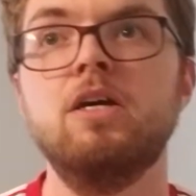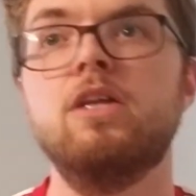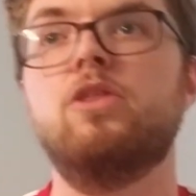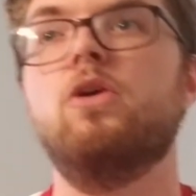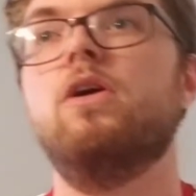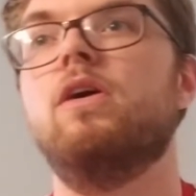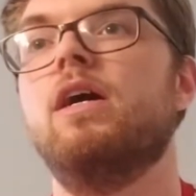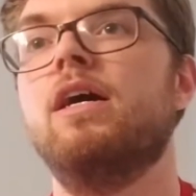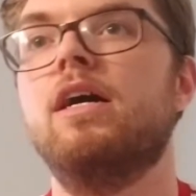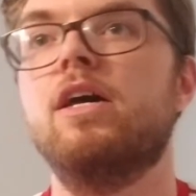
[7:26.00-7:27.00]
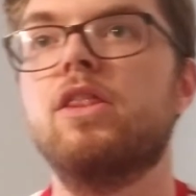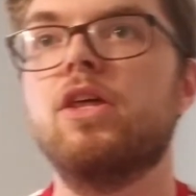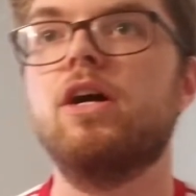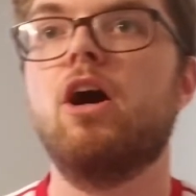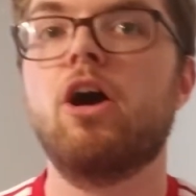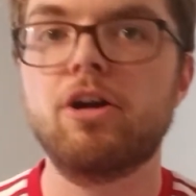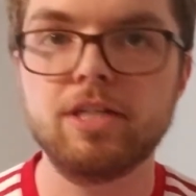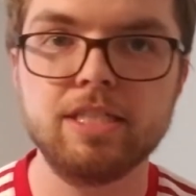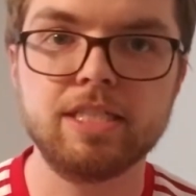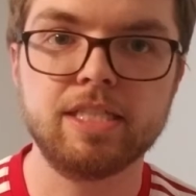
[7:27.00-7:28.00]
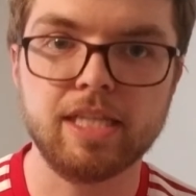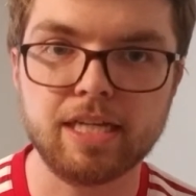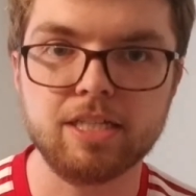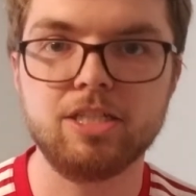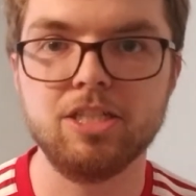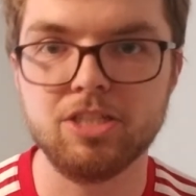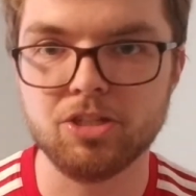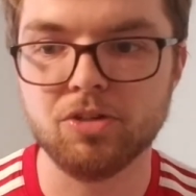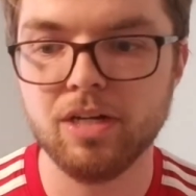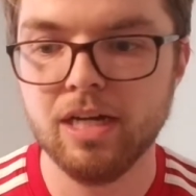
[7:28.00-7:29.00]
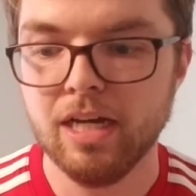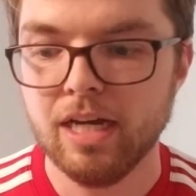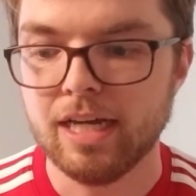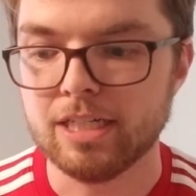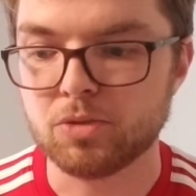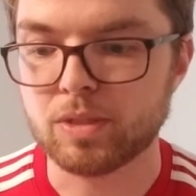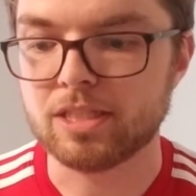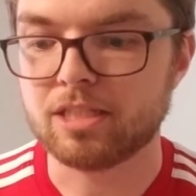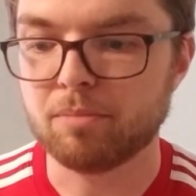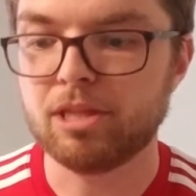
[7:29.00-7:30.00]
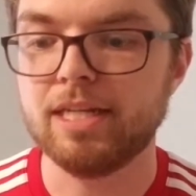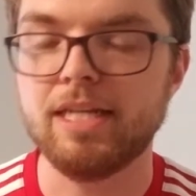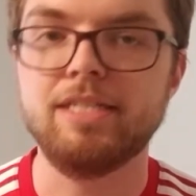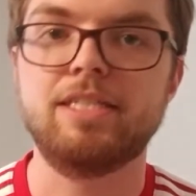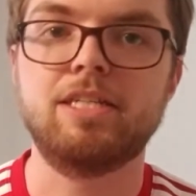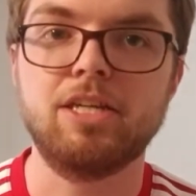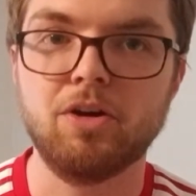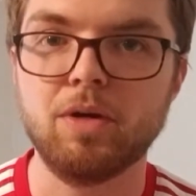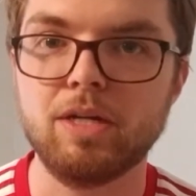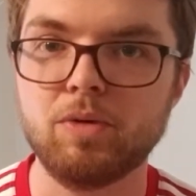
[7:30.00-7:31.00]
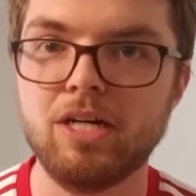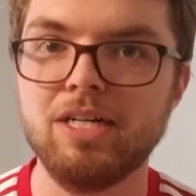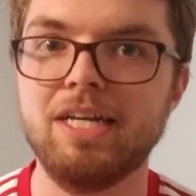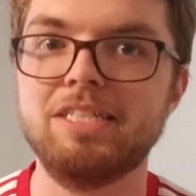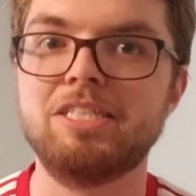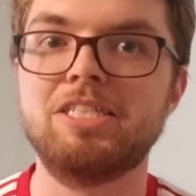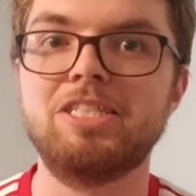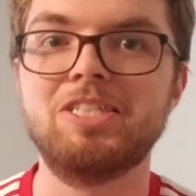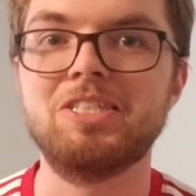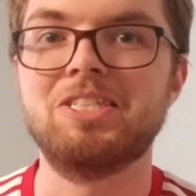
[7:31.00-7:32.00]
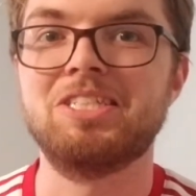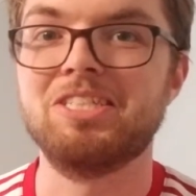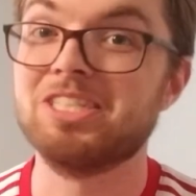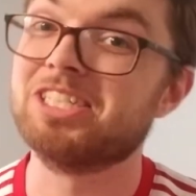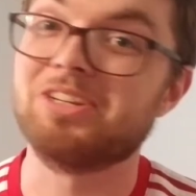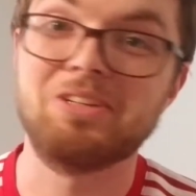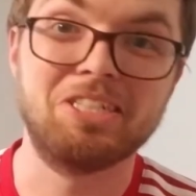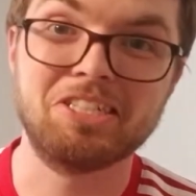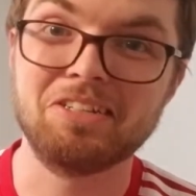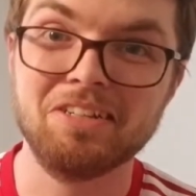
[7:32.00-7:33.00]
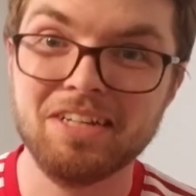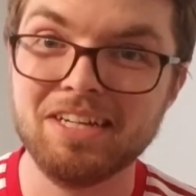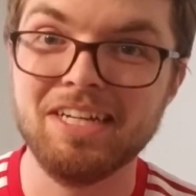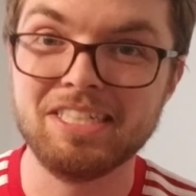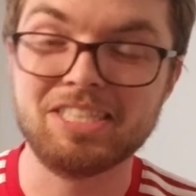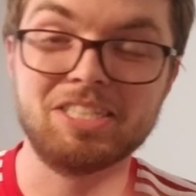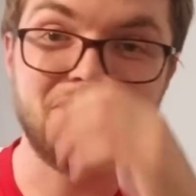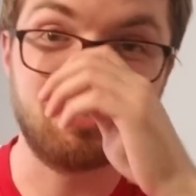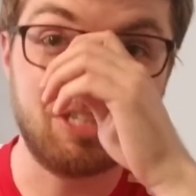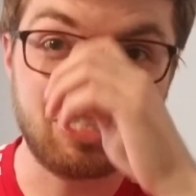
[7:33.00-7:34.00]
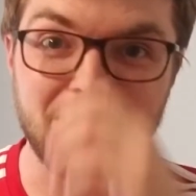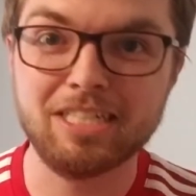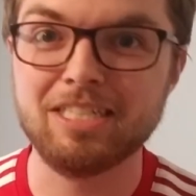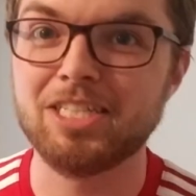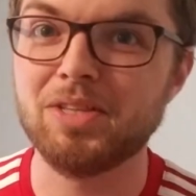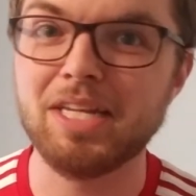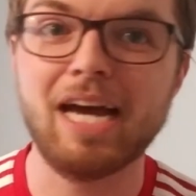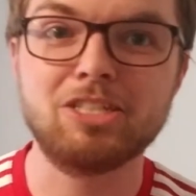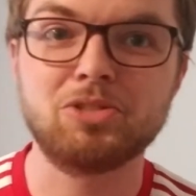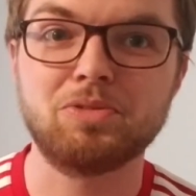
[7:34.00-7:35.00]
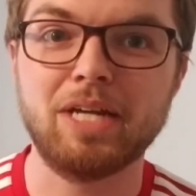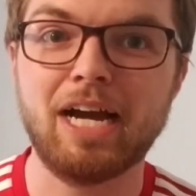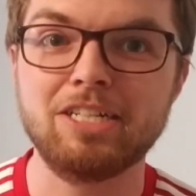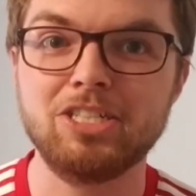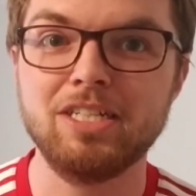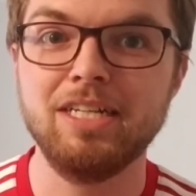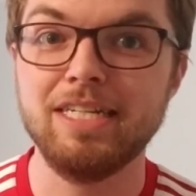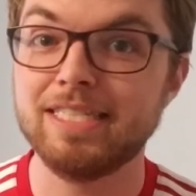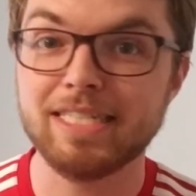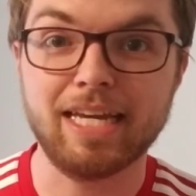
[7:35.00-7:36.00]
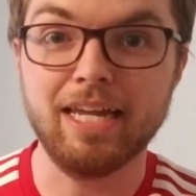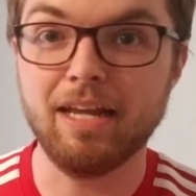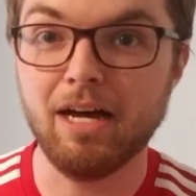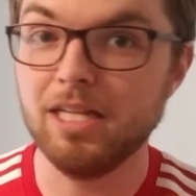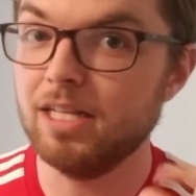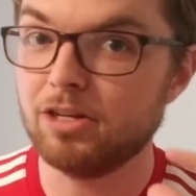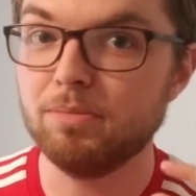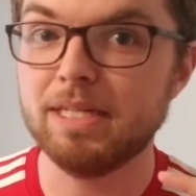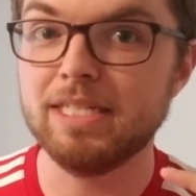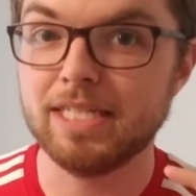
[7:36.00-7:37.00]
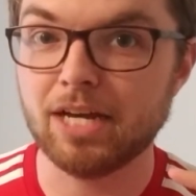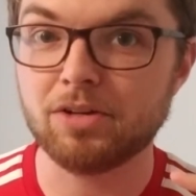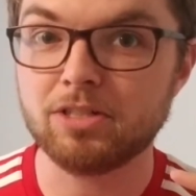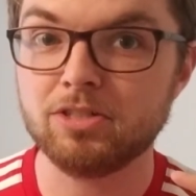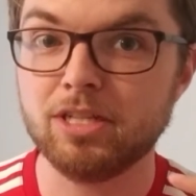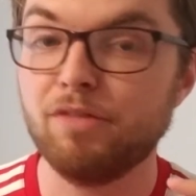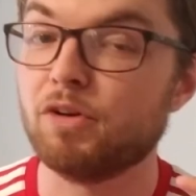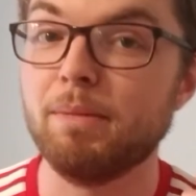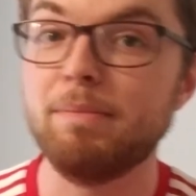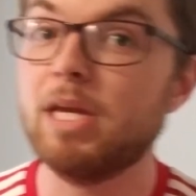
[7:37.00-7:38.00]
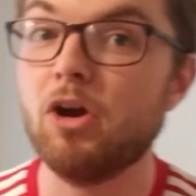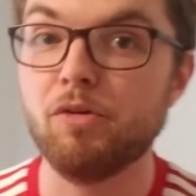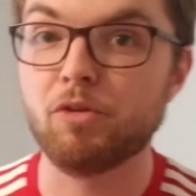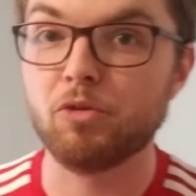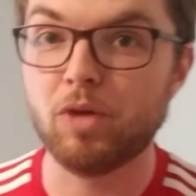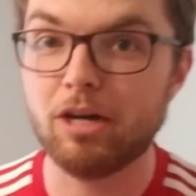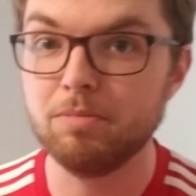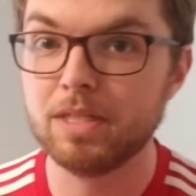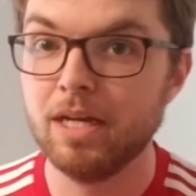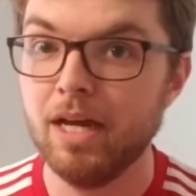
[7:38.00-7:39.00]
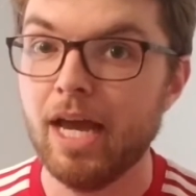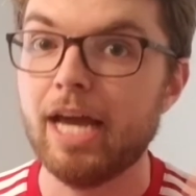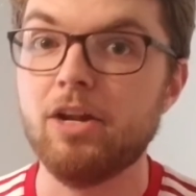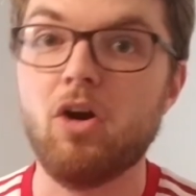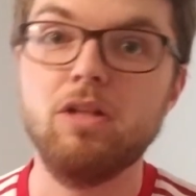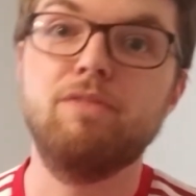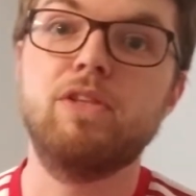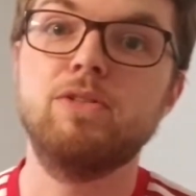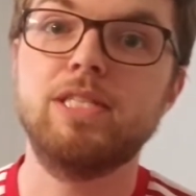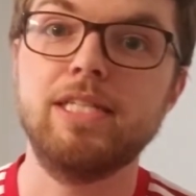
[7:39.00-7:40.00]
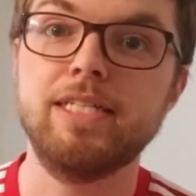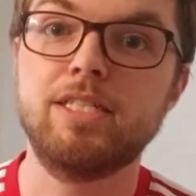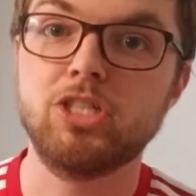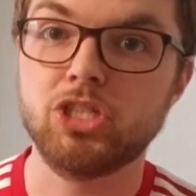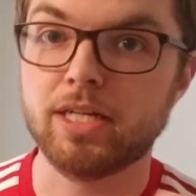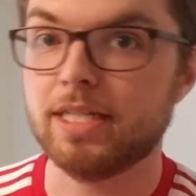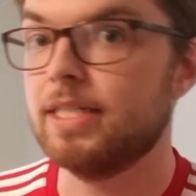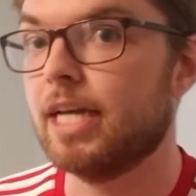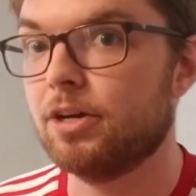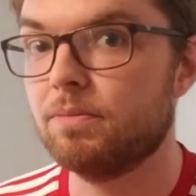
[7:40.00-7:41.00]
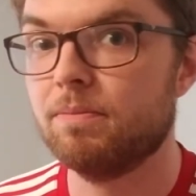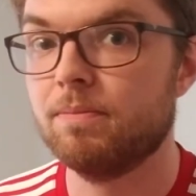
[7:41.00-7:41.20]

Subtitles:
The hardest thing to do is when something isn't going well, it's discouraging. It's discouraging, and so the natural reaction is to get a little bit down on yourself or maybe overwhelmed, and all of those lead to shutting down.